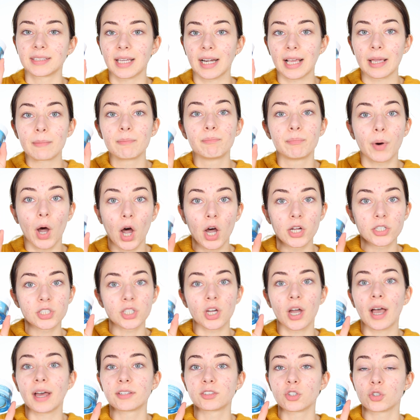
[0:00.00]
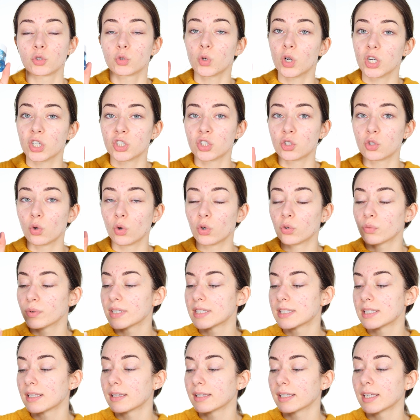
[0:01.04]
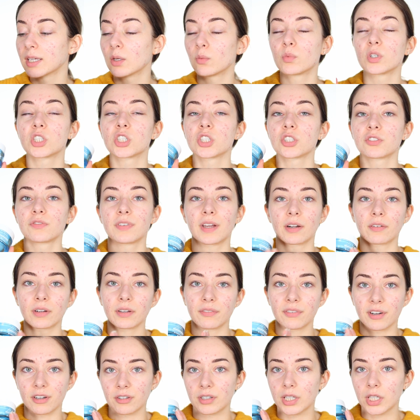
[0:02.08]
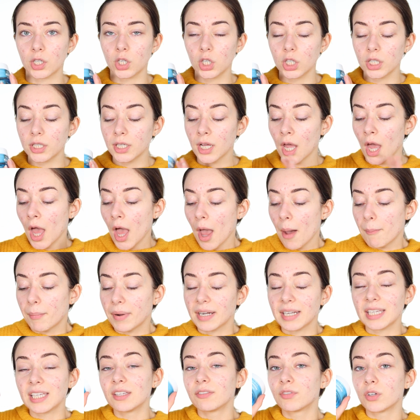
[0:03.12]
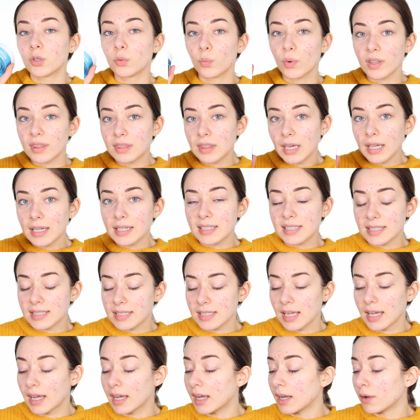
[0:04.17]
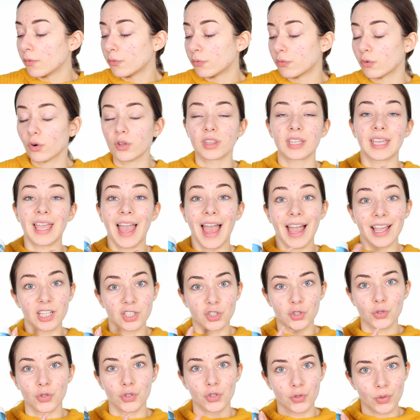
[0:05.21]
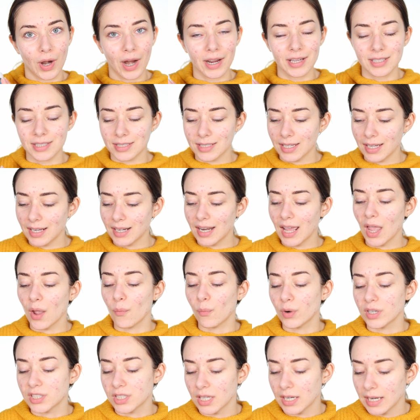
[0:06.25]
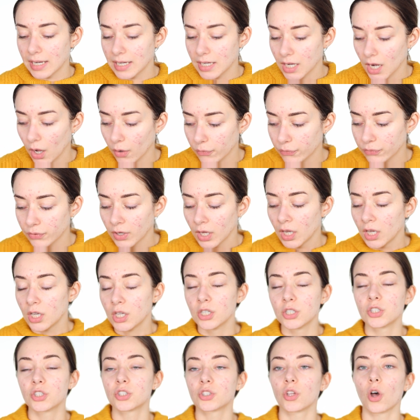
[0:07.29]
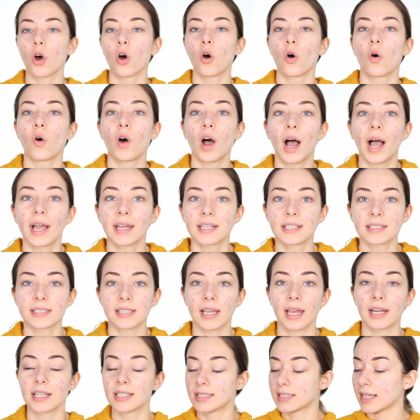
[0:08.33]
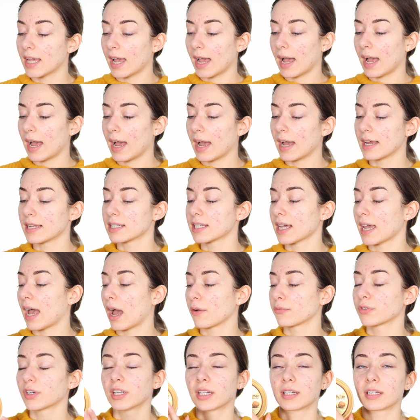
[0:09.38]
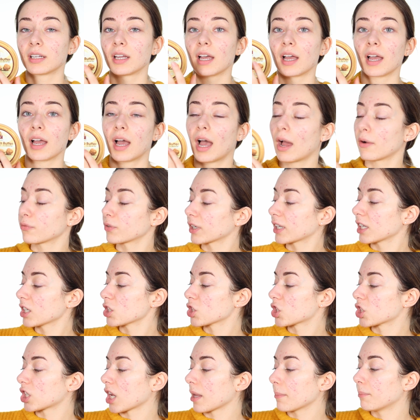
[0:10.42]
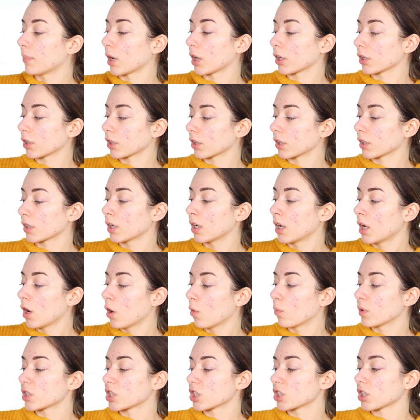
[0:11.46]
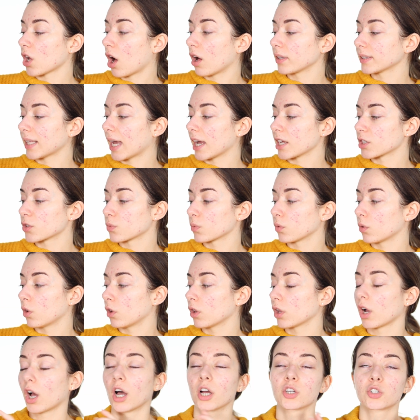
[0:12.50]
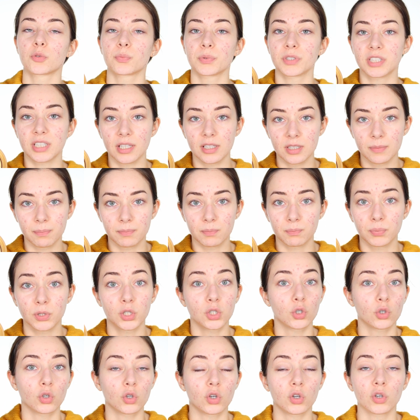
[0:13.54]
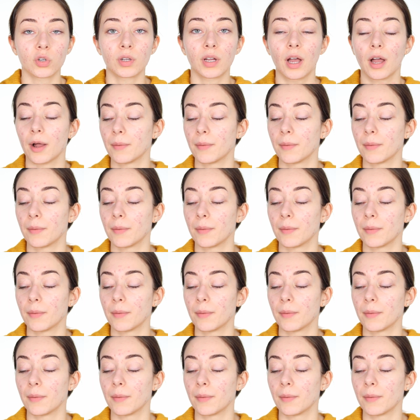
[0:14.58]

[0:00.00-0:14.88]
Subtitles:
that I bought at the drugstore recently, which is very, very good. But even with this, for the extra dry skin, it wasn't enough. So I decided to add African shea butter, which is all natural, 100% pure.